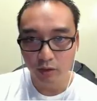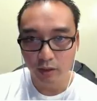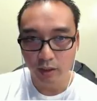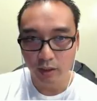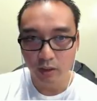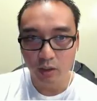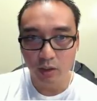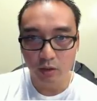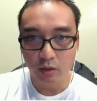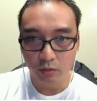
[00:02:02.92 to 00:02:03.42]
they
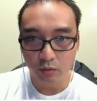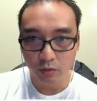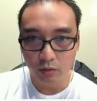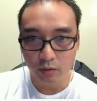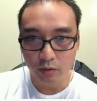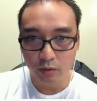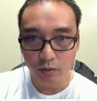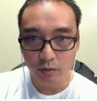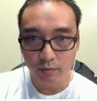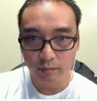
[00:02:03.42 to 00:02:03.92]
call
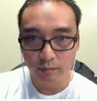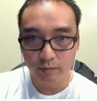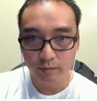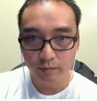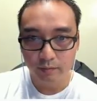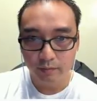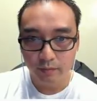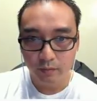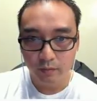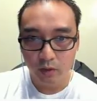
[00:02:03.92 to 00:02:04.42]
Earl
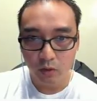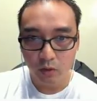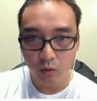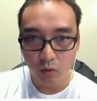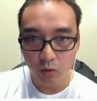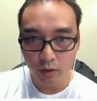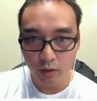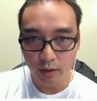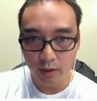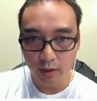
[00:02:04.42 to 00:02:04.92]

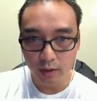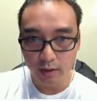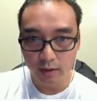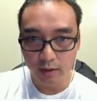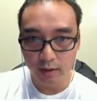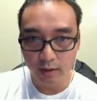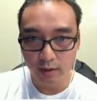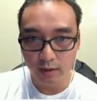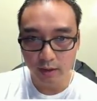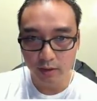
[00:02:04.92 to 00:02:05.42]
or it
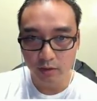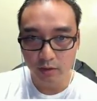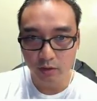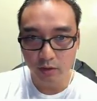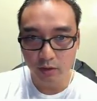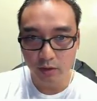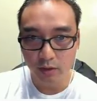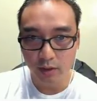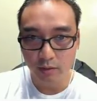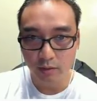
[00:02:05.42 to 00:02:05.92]
gets sent to
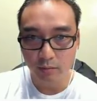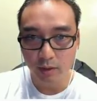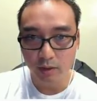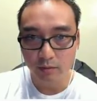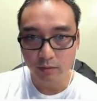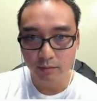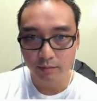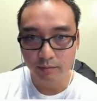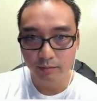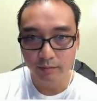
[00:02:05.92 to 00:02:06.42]
their email.
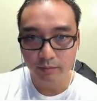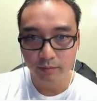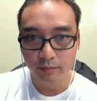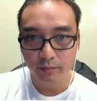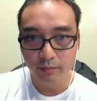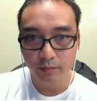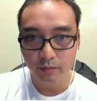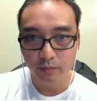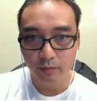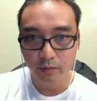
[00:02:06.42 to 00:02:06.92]

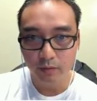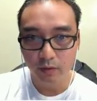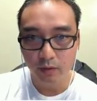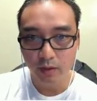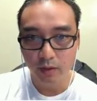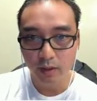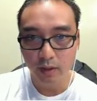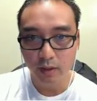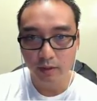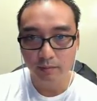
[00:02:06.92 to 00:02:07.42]

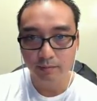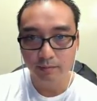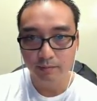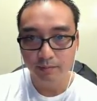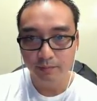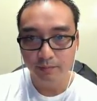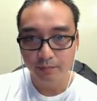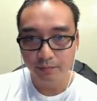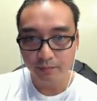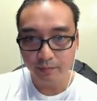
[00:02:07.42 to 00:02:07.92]
Okay.
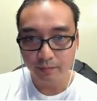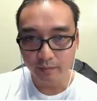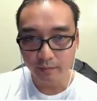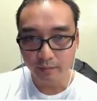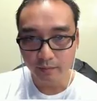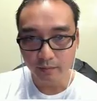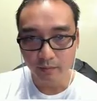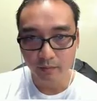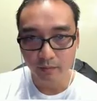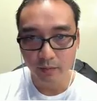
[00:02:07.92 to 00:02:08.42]

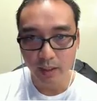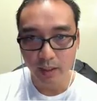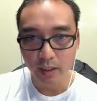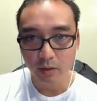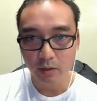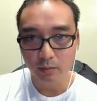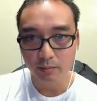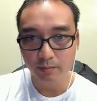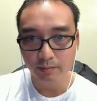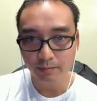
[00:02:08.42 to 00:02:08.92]

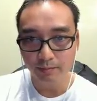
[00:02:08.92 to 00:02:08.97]
Now,